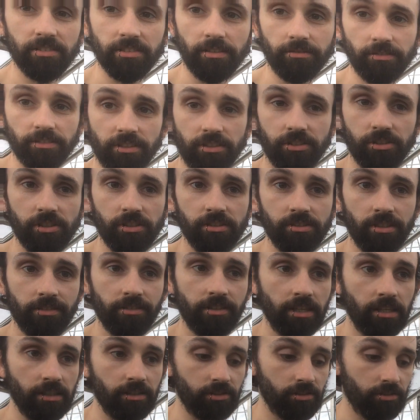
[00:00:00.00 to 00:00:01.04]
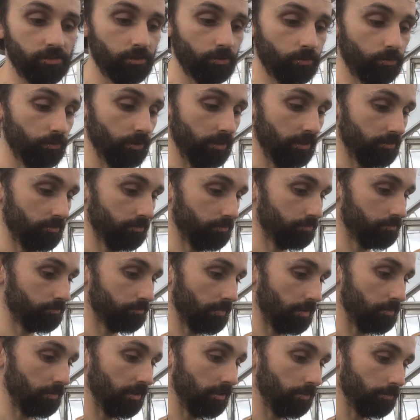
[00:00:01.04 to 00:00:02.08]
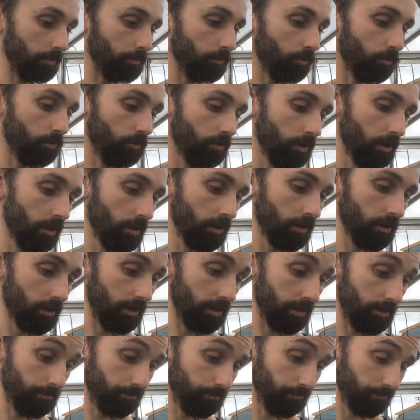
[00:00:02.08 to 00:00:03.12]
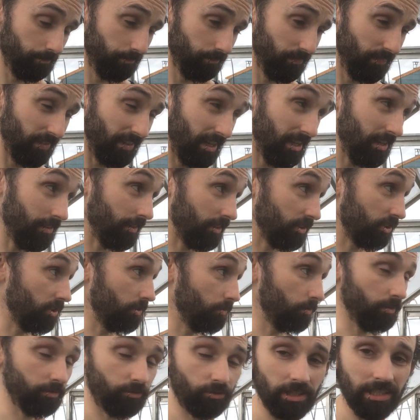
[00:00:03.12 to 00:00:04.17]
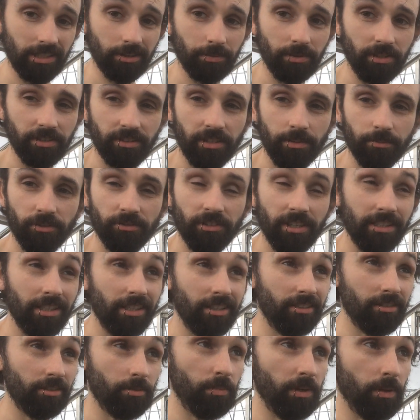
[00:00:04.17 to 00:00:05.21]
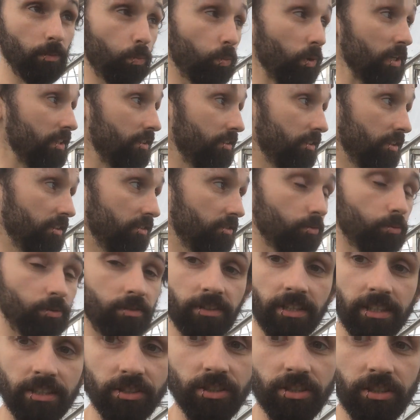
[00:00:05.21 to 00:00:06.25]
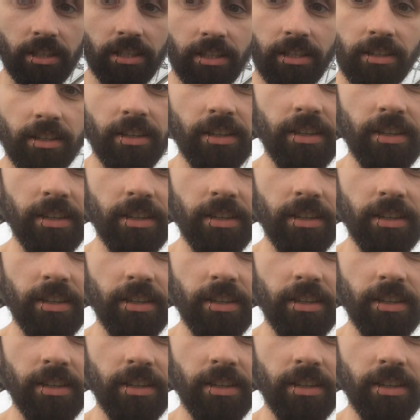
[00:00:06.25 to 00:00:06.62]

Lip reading: 7, 8 inches tall now, maybe a little bit more. We've transplanted them already, and it's a bit windy, so we've actually,